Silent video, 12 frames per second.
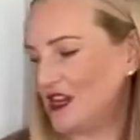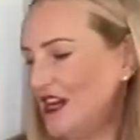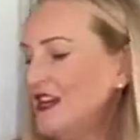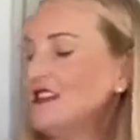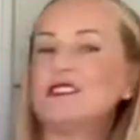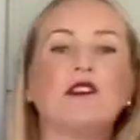
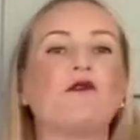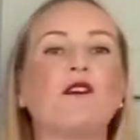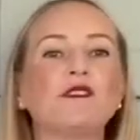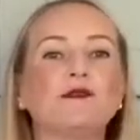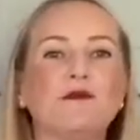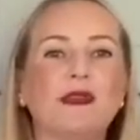So
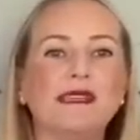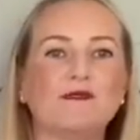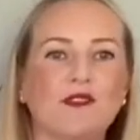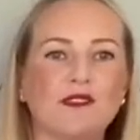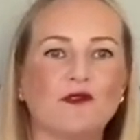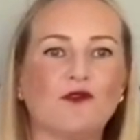frozen peas,
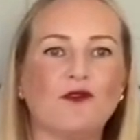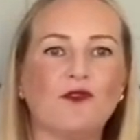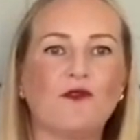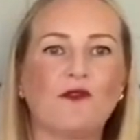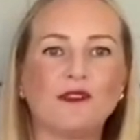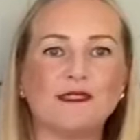frozen corn,
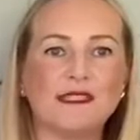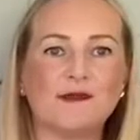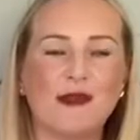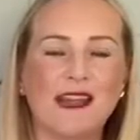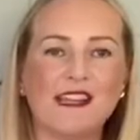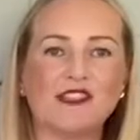frozen
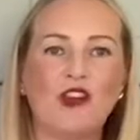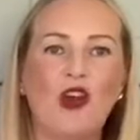spinach,